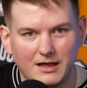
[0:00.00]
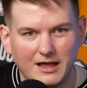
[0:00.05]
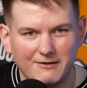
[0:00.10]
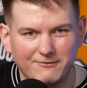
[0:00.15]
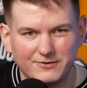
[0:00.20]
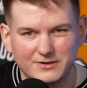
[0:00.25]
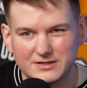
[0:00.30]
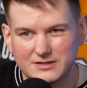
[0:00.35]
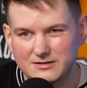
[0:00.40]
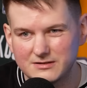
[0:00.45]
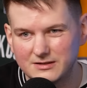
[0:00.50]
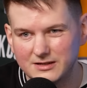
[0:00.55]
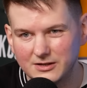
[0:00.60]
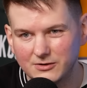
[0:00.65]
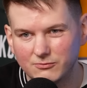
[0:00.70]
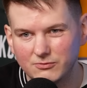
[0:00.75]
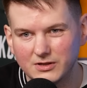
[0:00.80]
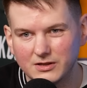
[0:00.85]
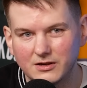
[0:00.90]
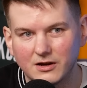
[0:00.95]
FS
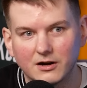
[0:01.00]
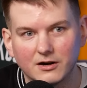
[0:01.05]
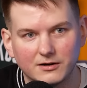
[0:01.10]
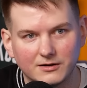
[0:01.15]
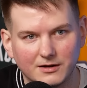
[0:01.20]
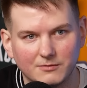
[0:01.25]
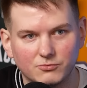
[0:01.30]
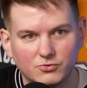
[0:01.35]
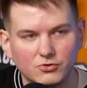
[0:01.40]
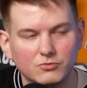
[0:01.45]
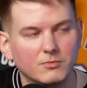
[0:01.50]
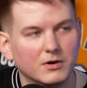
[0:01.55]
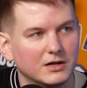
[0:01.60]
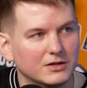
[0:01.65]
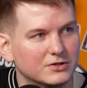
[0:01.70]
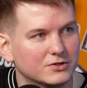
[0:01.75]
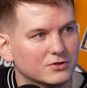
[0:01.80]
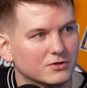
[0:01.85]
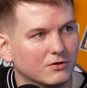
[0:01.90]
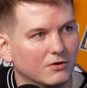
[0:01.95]
didn't really hurt them too
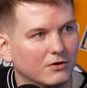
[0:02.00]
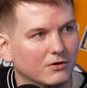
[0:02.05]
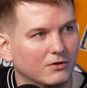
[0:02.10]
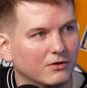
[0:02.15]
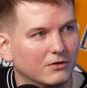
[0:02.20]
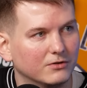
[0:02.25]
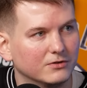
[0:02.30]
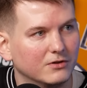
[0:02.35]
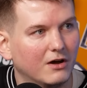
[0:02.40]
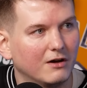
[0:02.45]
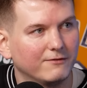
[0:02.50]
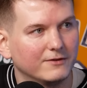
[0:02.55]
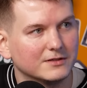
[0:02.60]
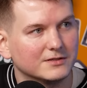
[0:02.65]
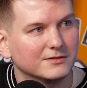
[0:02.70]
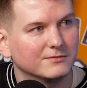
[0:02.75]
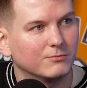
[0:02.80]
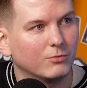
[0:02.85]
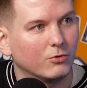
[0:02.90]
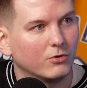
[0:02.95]
much on the
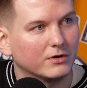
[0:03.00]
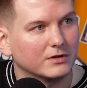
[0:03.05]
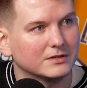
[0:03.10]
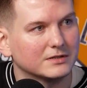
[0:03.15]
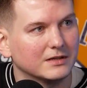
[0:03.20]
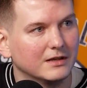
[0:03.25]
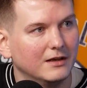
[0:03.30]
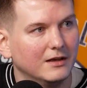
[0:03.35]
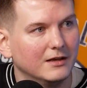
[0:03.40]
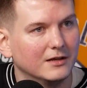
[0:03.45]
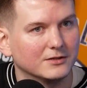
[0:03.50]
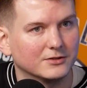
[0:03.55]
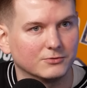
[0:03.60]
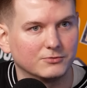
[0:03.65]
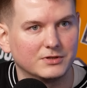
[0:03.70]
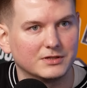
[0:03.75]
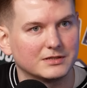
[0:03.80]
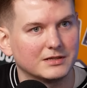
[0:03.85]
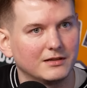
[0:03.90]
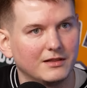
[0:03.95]
offensive boards,
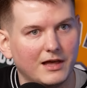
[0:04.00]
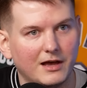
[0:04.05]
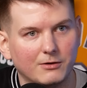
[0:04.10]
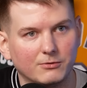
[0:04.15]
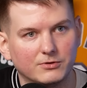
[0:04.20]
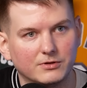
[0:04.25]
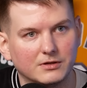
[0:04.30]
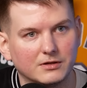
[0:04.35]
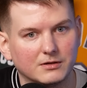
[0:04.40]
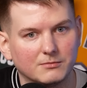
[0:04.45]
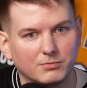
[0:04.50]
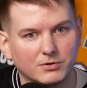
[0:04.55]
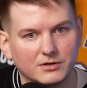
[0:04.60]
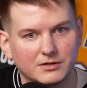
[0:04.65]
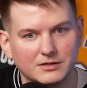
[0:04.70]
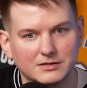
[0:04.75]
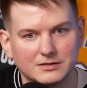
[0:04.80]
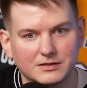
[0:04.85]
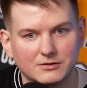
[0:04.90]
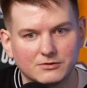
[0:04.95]
so this allowed
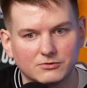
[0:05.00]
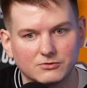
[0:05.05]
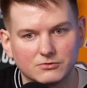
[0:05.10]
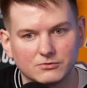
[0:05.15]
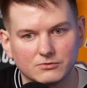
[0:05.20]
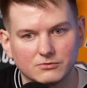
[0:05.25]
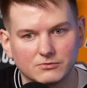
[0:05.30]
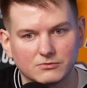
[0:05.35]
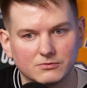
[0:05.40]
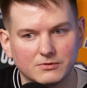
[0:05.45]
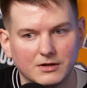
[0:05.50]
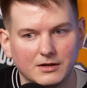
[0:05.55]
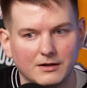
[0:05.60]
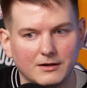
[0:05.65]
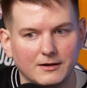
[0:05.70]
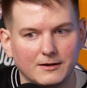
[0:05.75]
Partizan to